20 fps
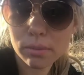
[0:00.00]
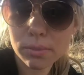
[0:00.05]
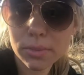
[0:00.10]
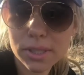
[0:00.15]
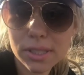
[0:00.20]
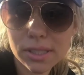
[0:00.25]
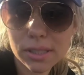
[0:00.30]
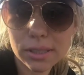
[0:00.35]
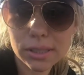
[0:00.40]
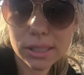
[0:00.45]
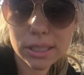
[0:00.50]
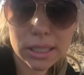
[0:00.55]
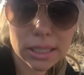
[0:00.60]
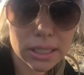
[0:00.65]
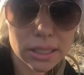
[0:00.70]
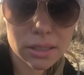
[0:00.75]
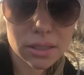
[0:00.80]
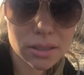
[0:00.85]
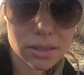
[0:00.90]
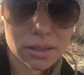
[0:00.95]
It's a
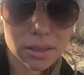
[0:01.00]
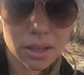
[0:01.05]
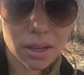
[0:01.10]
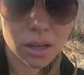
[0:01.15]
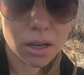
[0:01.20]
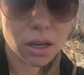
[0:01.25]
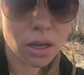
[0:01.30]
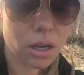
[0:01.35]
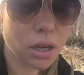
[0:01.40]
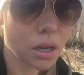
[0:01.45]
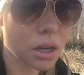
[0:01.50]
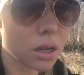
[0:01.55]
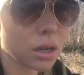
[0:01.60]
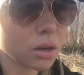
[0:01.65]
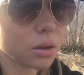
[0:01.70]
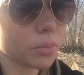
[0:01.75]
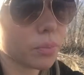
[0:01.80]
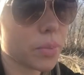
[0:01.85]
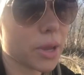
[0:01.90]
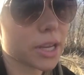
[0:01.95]

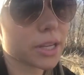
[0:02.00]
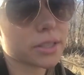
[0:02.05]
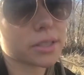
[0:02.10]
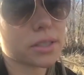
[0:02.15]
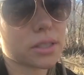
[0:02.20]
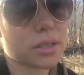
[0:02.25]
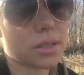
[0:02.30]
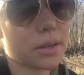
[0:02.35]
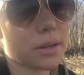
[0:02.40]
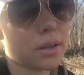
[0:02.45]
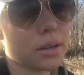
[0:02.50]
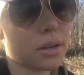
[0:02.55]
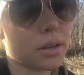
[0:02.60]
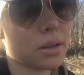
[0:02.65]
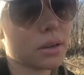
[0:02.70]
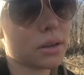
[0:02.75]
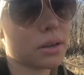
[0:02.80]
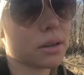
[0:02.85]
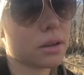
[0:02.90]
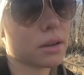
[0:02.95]
Linux-based
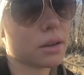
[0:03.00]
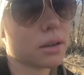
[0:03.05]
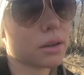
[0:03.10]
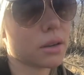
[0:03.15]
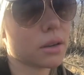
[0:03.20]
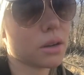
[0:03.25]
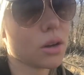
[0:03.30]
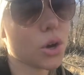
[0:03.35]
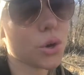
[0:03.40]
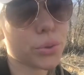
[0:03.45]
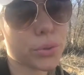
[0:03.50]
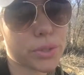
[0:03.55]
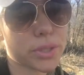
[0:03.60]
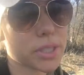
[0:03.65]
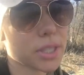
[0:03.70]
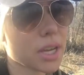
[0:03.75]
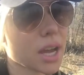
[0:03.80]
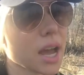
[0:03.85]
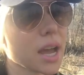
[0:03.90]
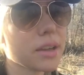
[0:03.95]

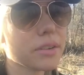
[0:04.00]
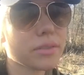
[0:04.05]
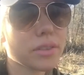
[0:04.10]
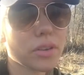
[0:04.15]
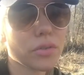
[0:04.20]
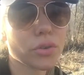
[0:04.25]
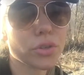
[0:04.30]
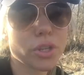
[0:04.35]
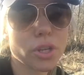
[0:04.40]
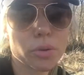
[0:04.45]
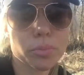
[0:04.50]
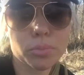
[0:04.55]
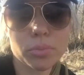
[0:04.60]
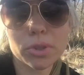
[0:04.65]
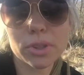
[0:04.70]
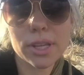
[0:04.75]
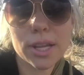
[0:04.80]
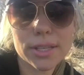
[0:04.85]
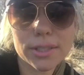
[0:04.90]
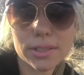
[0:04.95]
hosting. I have never done
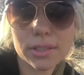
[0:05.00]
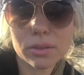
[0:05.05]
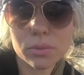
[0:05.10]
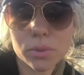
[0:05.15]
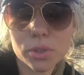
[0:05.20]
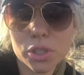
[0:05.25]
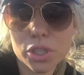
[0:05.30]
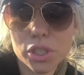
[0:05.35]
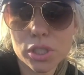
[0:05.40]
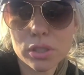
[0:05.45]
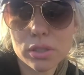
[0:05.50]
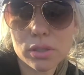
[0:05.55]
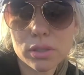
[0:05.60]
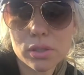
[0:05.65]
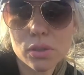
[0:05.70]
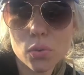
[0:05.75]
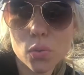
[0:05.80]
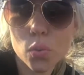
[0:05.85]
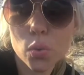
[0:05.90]
Plesk, which is the